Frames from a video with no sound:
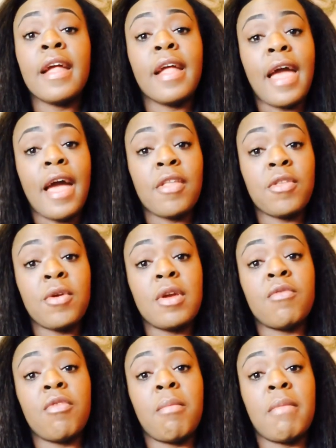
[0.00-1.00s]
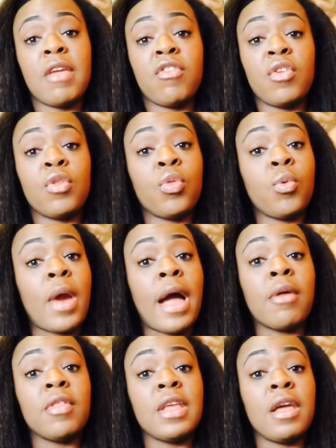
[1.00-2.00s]
gather information
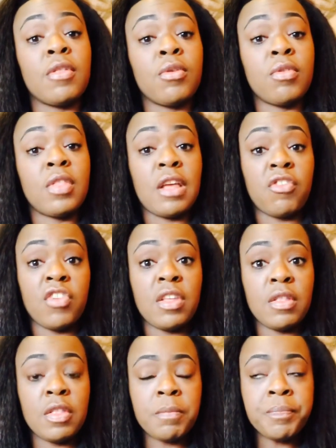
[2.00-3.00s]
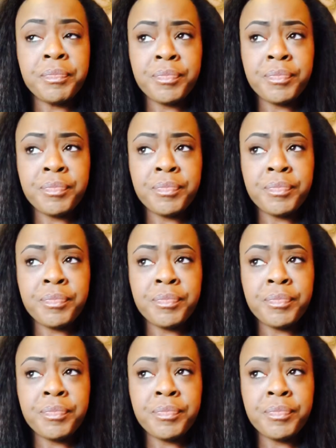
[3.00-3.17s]
throughout the other sessions.